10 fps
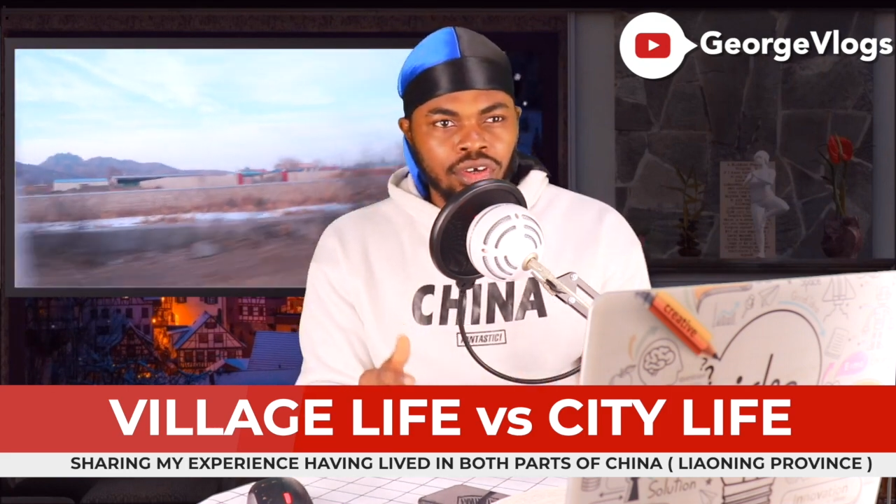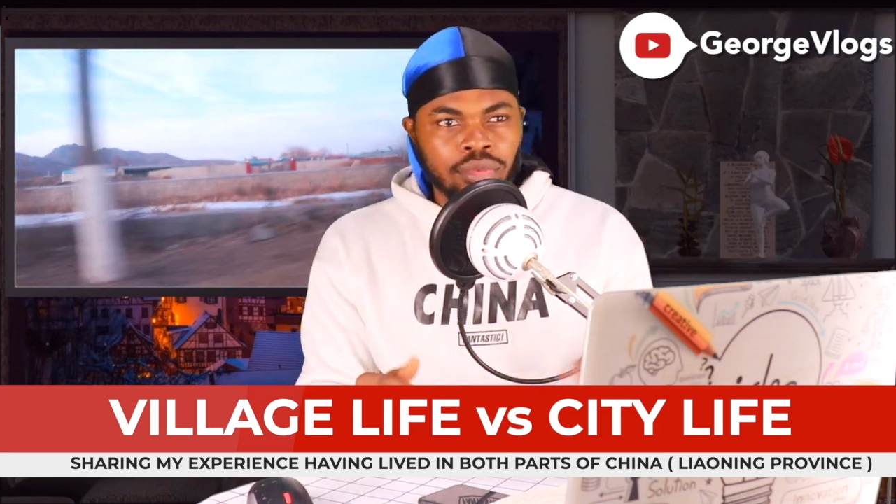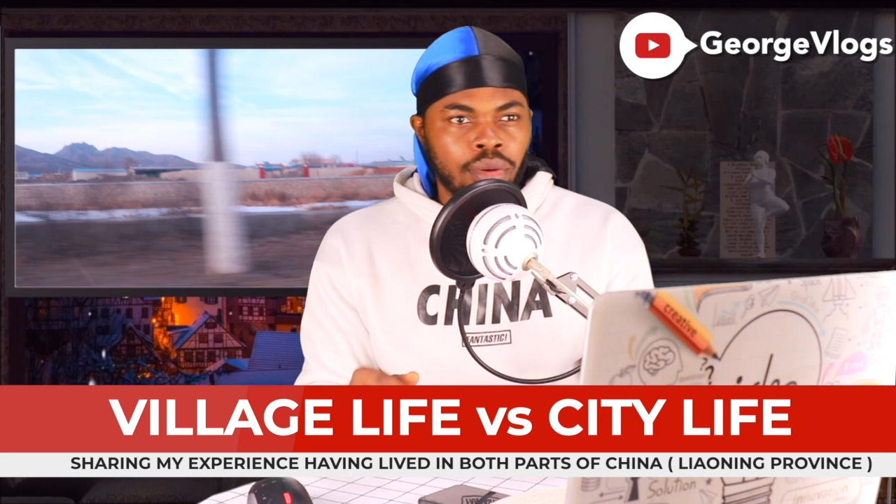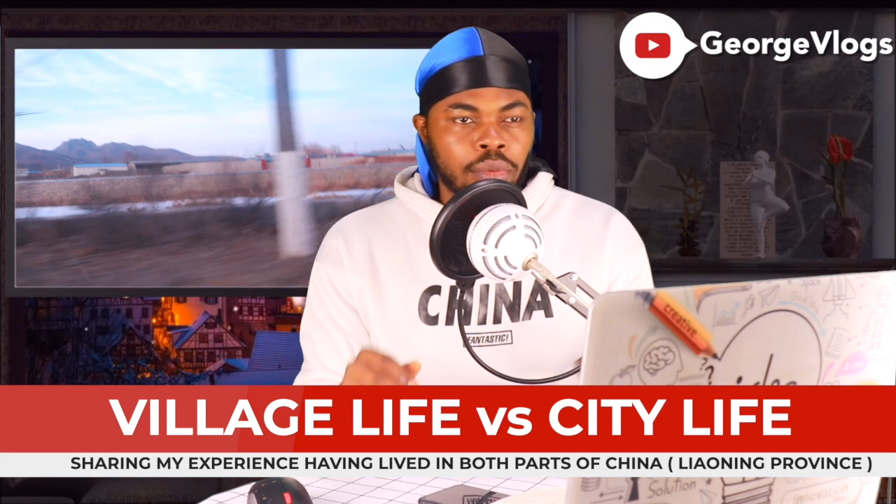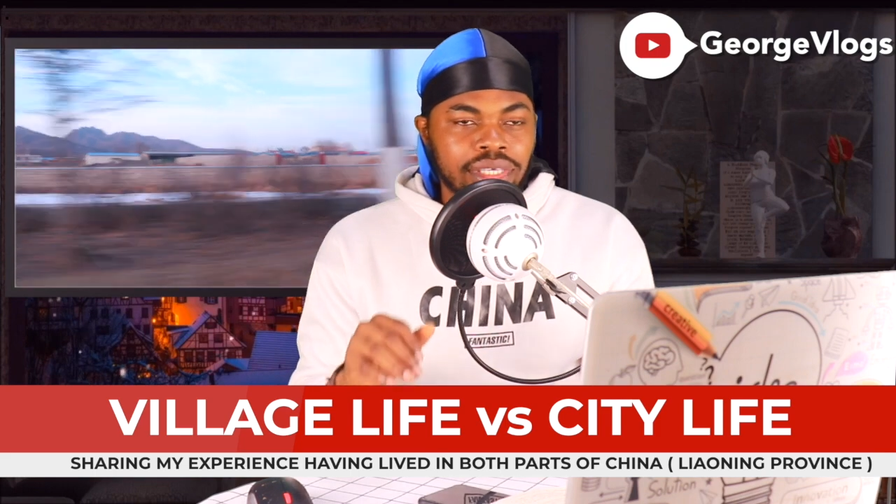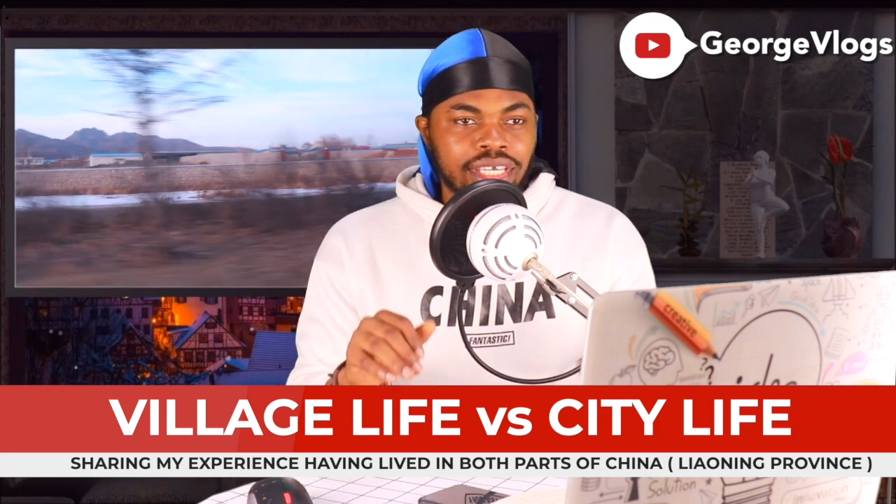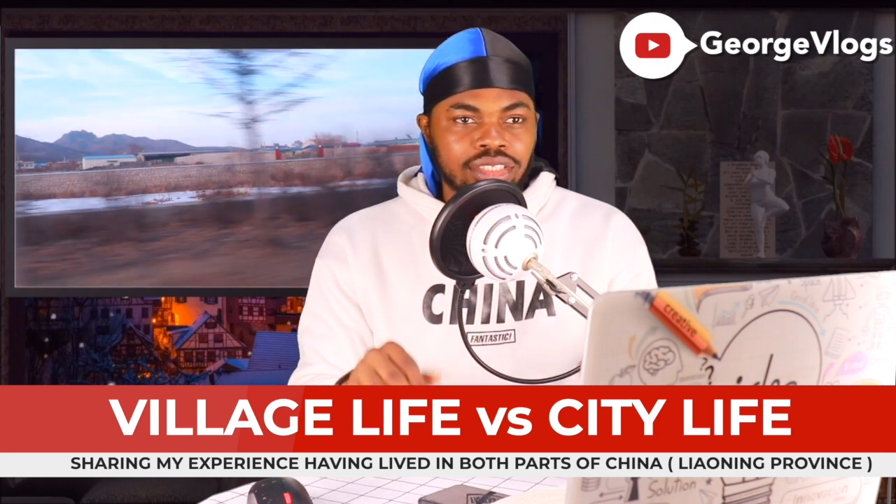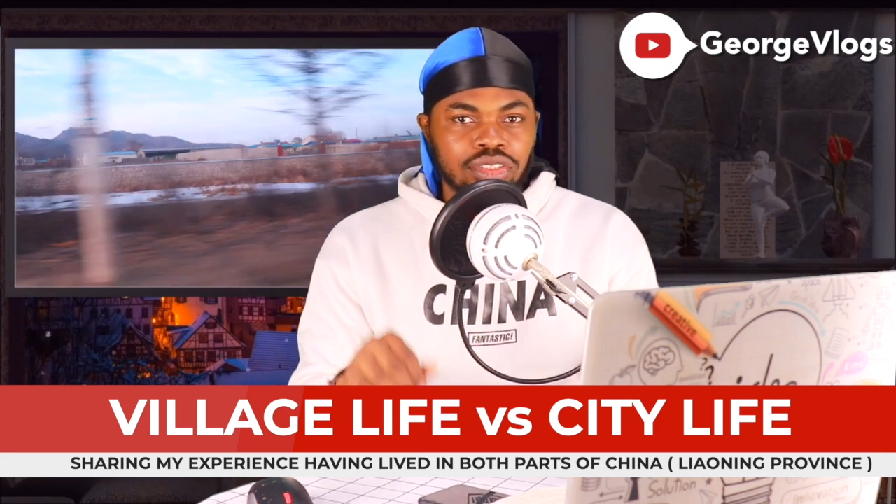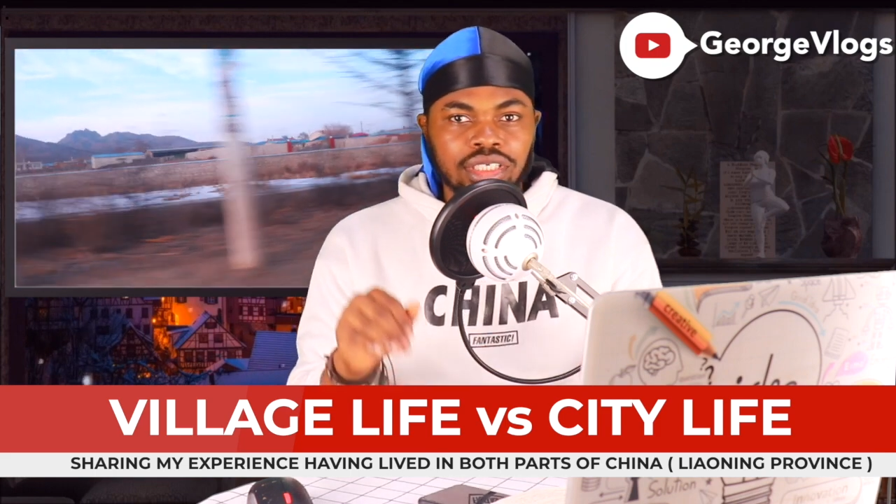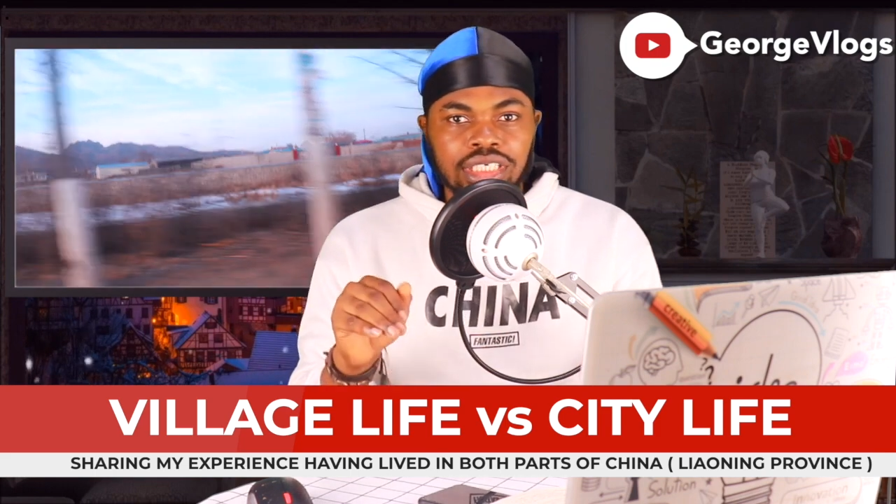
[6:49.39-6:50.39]
But when we get
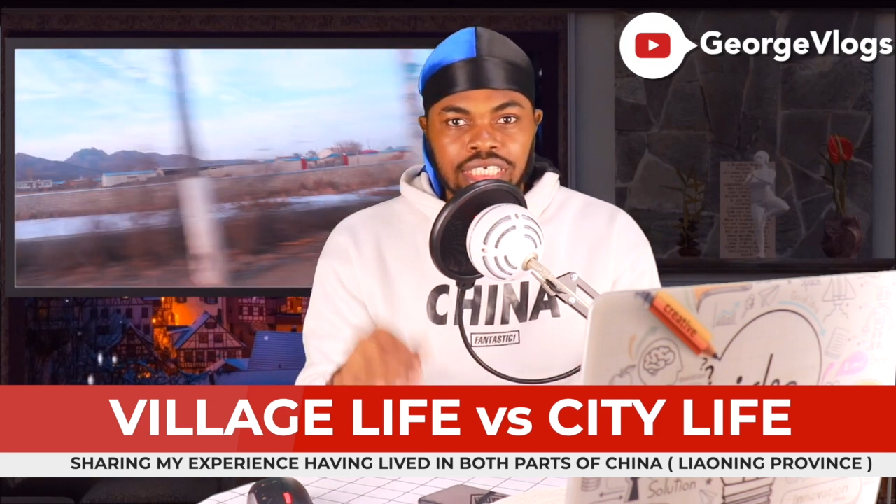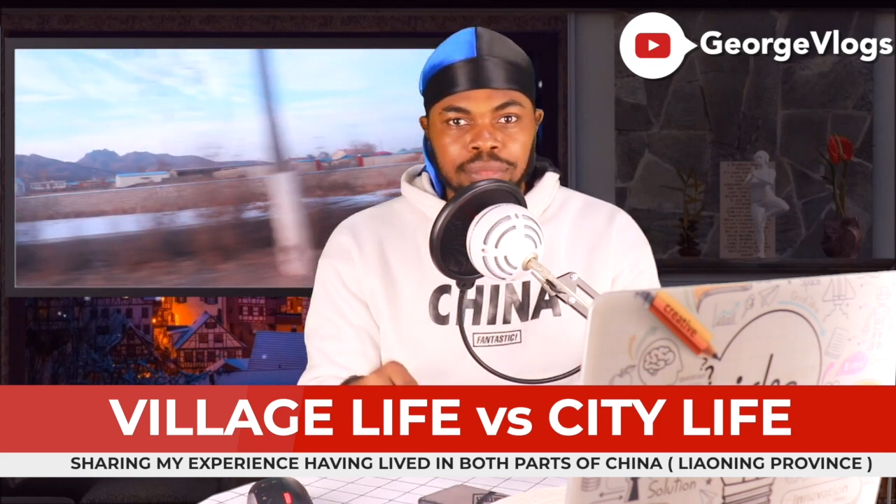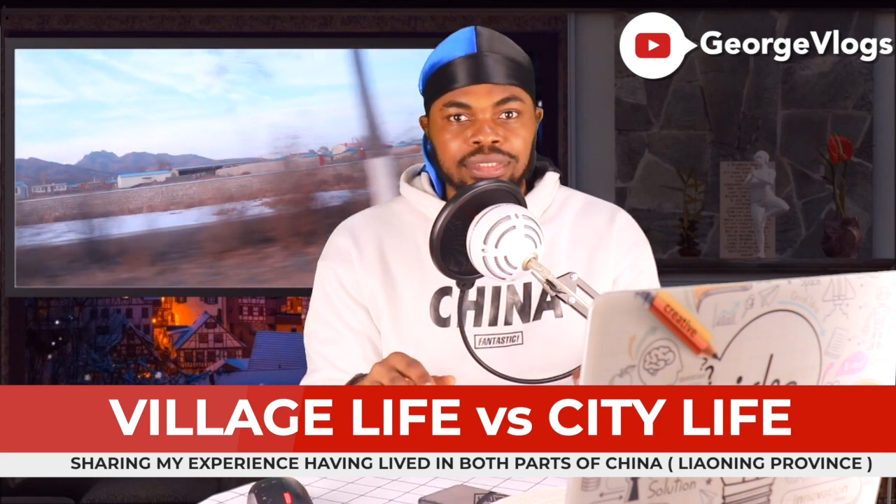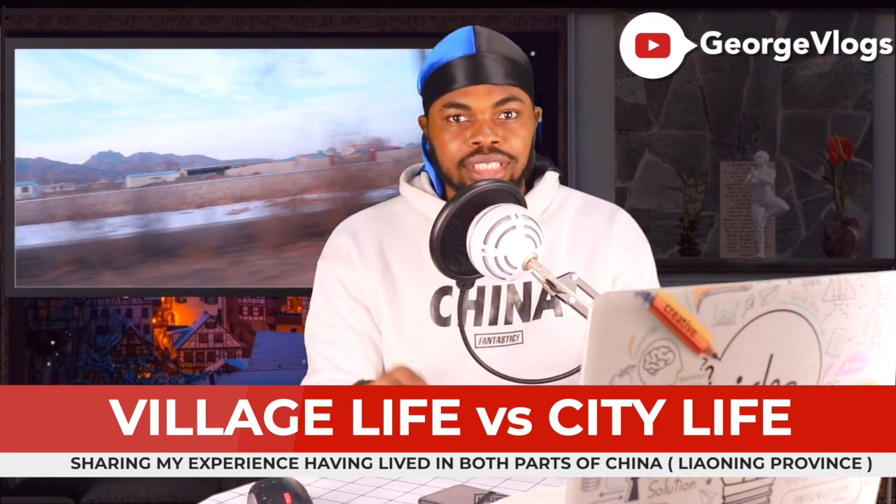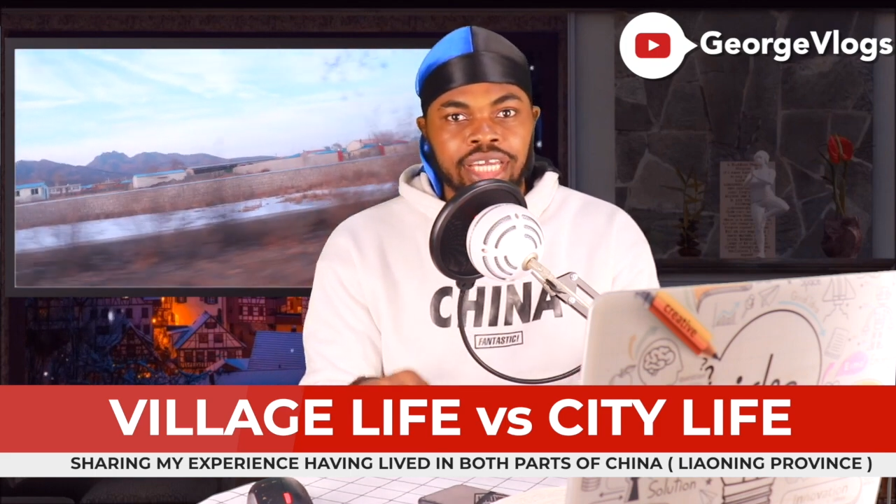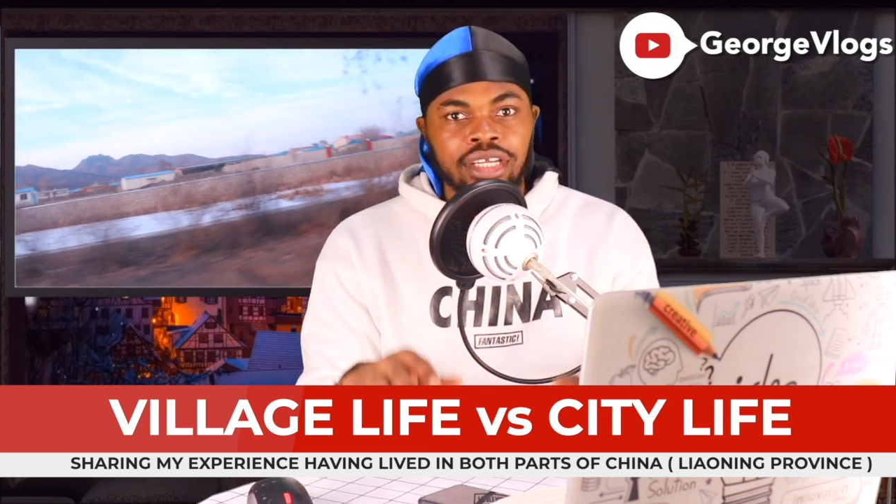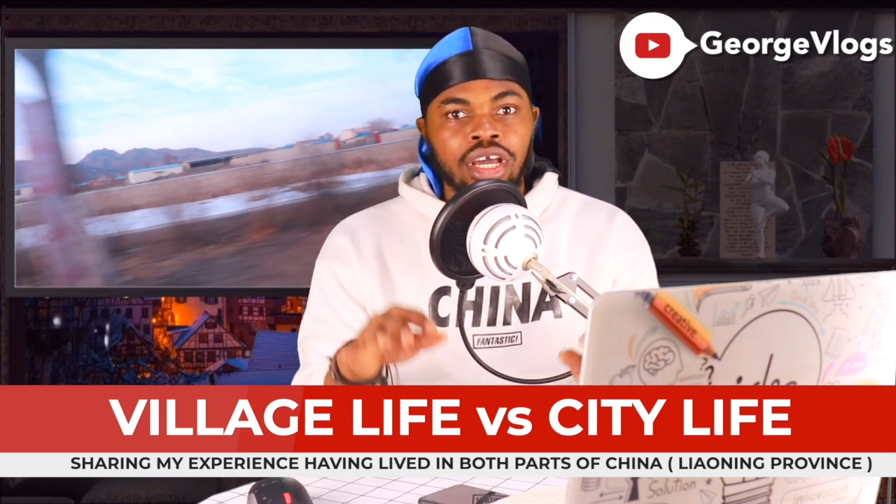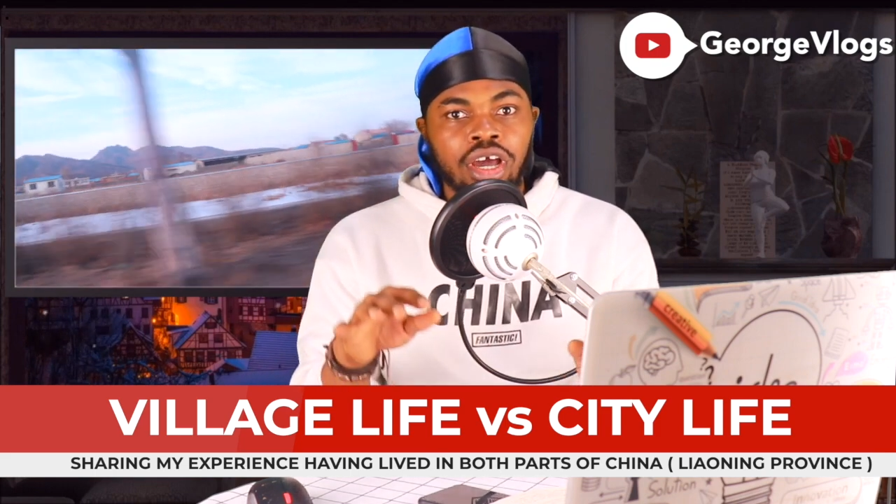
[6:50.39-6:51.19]
to the deep side